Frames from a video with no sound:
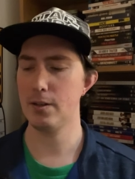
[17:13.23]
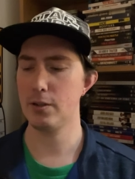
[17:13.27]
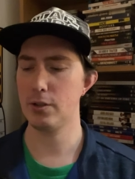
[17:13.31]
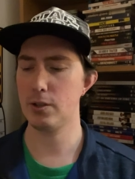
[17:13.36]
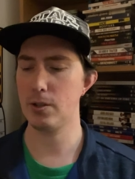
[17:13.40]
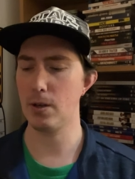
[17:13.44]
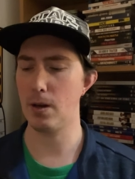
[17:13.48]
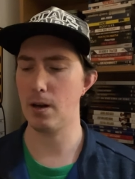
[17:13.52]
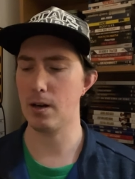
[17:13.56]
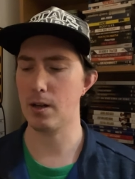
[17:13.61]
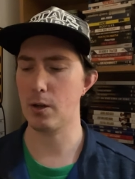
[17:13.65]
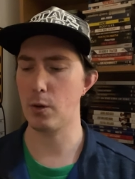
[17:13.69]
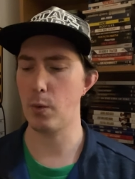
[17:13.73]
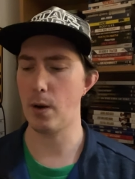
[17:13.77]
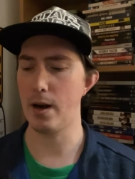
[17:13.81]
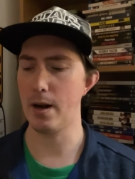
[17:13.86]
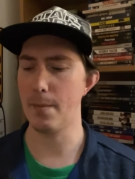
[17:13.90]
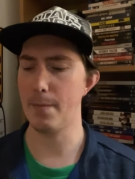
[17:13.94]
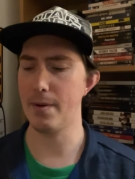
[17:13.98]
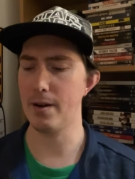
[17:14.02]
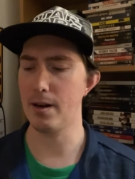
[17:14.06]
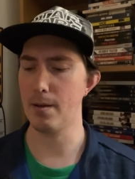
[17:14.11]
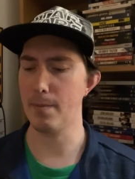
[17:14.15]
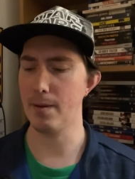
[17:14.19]
talk quite a
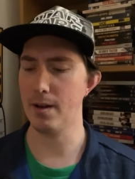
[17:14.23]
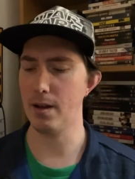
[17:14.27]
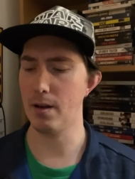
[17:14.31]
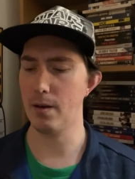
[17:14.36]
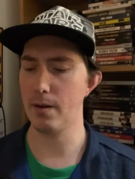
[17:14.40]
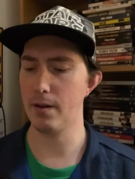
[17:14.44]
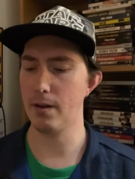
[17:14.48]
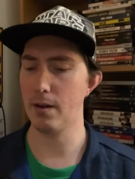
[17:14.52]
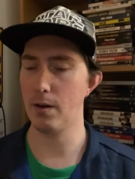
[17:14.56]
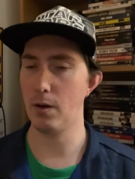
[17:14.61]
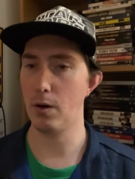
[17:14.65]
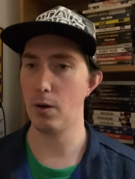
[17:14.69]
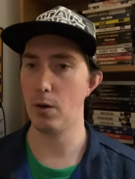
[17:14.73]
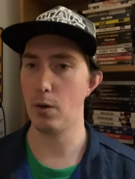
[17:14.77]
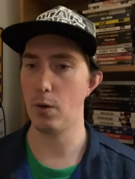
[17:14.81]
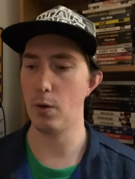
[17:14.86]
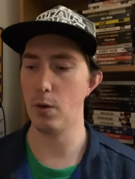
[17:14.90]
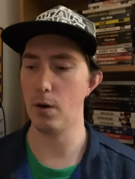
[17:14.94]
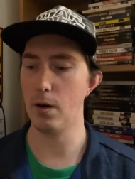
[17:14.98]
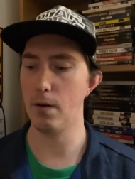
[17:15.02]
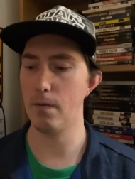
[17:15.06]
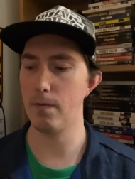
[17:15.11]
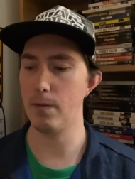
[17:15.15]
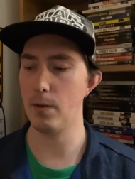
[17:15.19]
bit about uh,
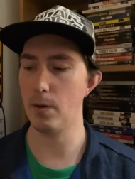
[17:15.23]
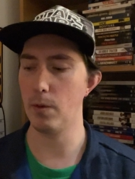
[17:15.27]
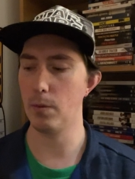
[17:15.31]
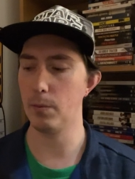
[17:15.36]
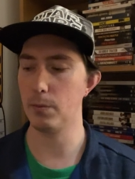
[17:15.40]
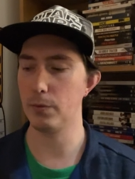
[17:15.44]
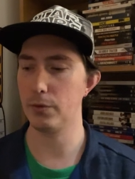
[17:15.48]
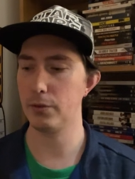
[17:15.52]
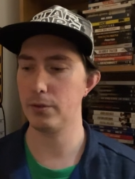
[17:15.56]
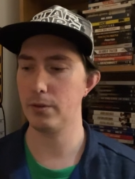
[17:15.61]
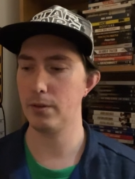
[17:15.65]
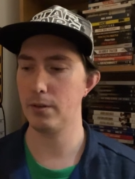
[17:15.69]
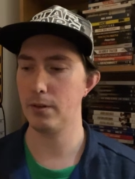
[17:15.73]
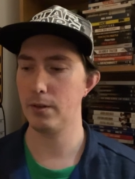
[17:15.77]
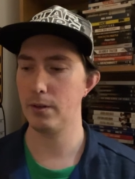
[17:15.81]
horror films